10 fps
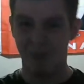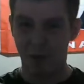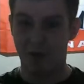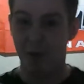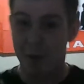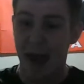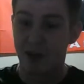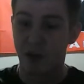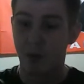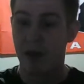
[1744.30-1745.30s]
was a match
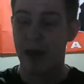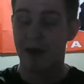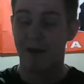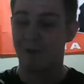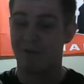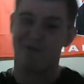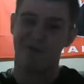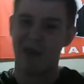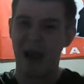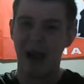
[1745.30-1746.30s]
of, like,
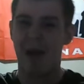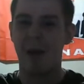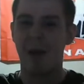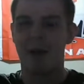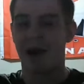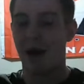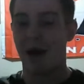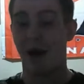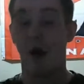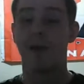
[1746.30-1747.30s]
I'm not going to
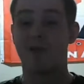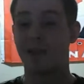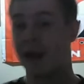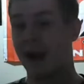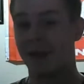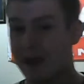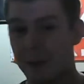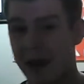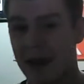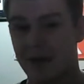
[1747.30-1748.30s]
honestly, I think the
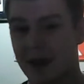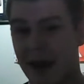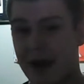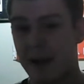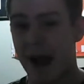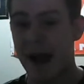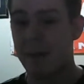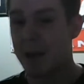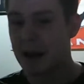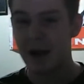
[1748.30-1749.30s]
match of the night, in my
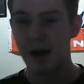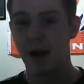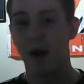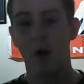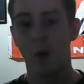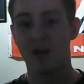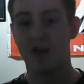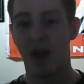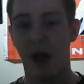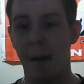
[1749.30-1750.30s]
opinion, was
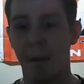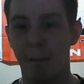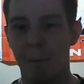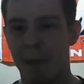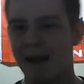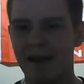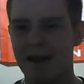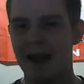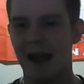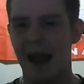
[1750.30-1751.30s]
Bayley
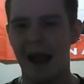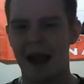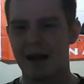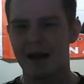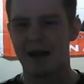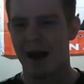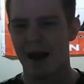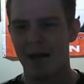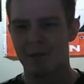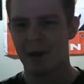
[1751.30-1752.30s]
and
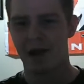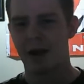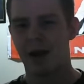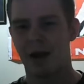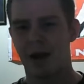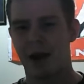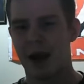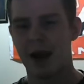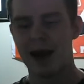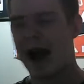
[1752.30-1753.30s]

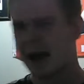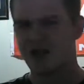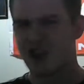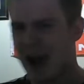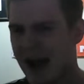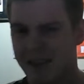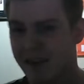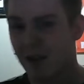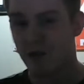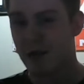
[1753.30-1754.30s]
Nia Jax. And the
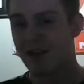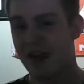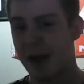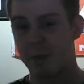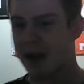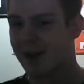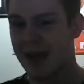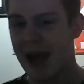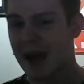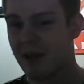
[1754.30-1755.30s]
reason I picked
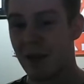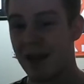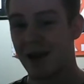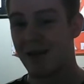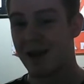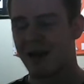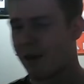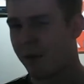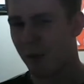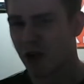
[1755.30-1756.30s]
that is because that's the
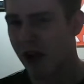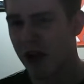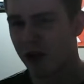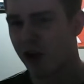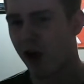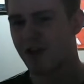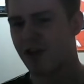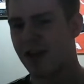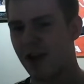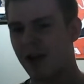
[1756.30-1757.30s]
first underdog
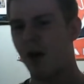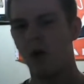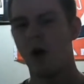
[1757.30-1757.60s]
scenario.